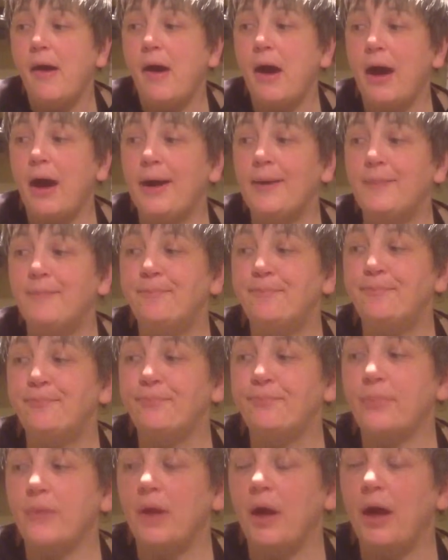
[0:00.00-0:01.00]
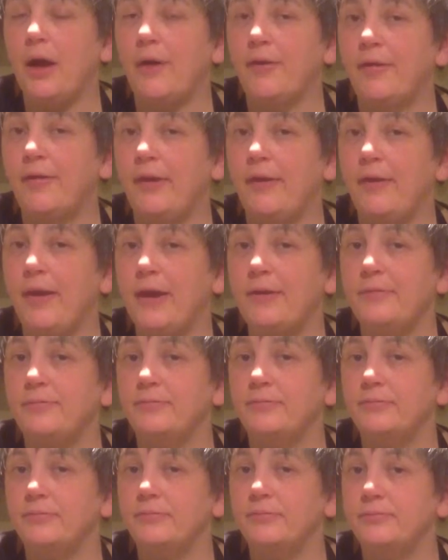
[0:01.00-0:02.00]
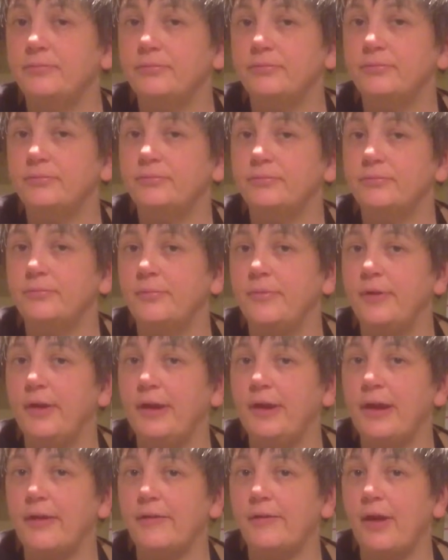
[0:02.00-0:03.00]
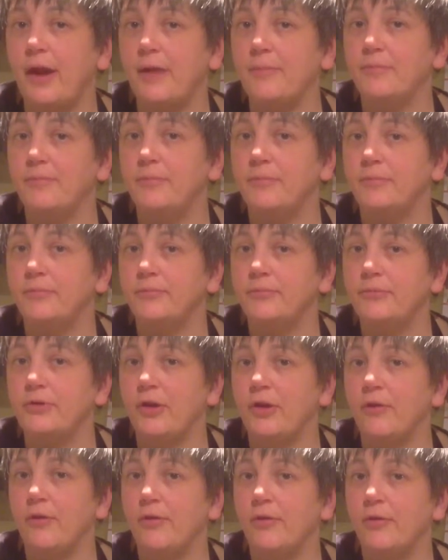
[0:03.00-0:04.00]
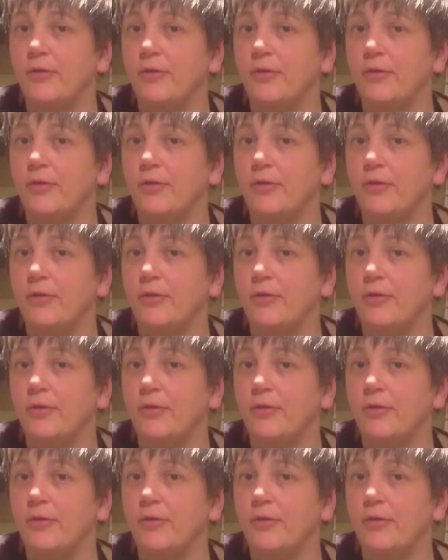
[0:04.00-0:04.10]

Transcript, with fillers: Um, I'll see you then. See you next time. Cheers.